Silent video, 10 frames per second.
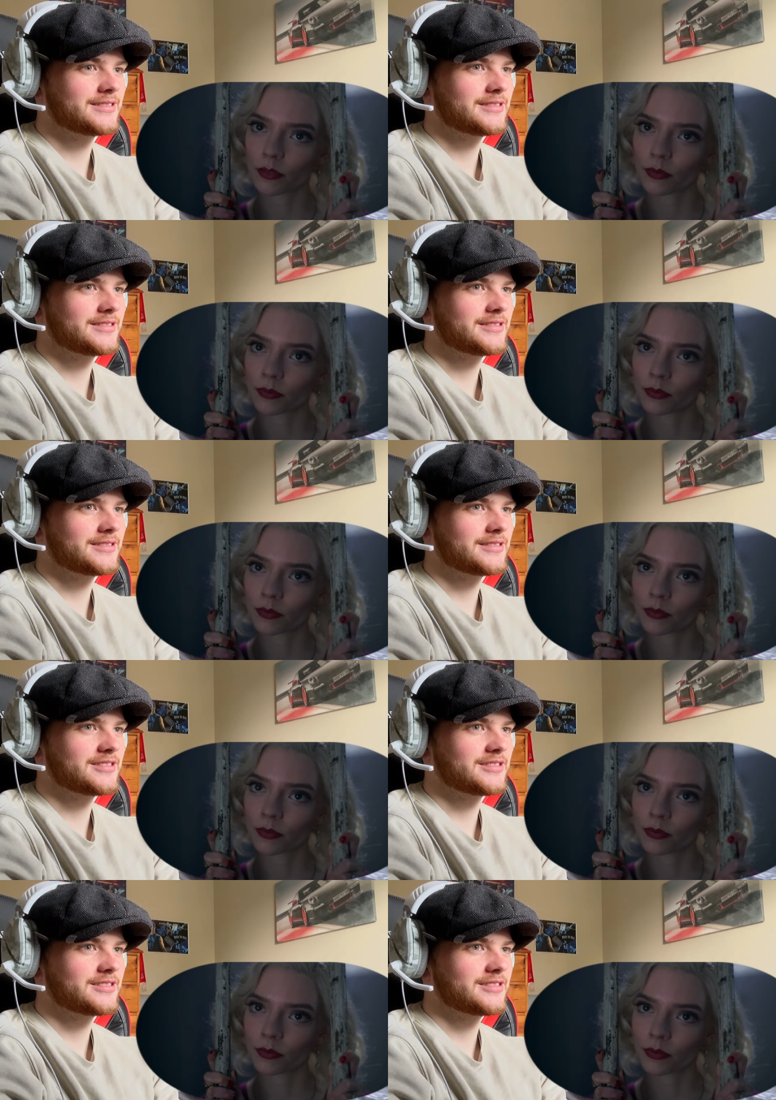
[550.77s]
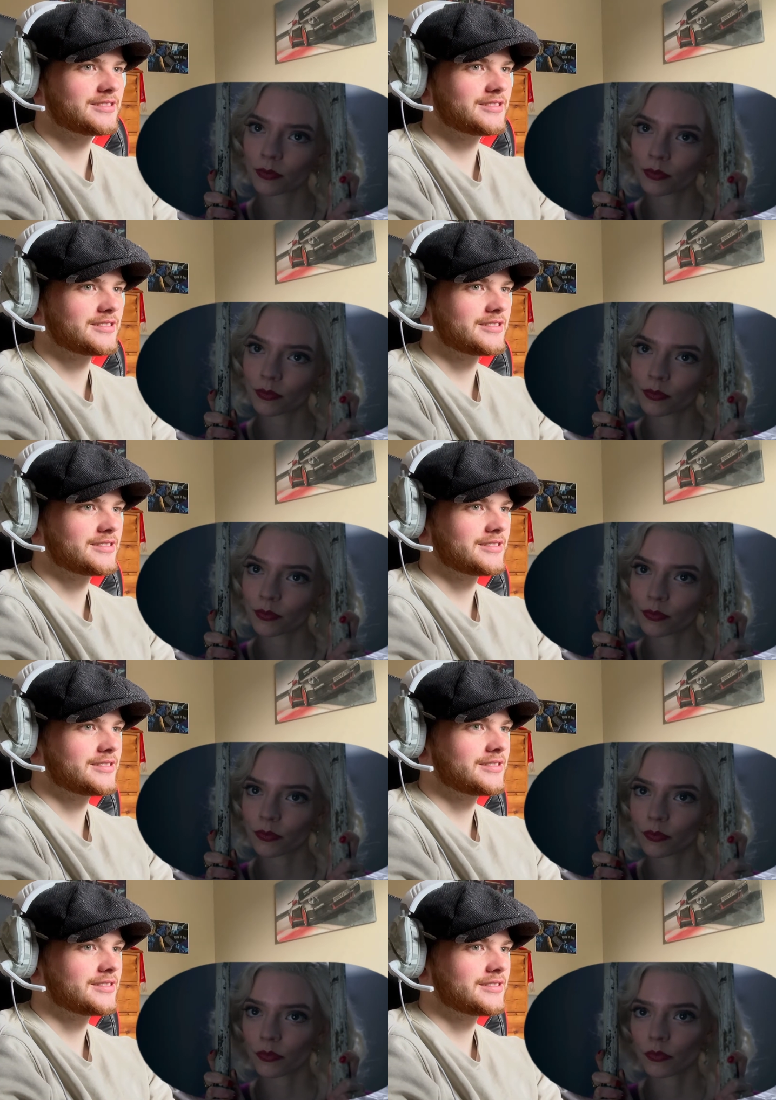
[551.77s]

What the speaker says: (silence)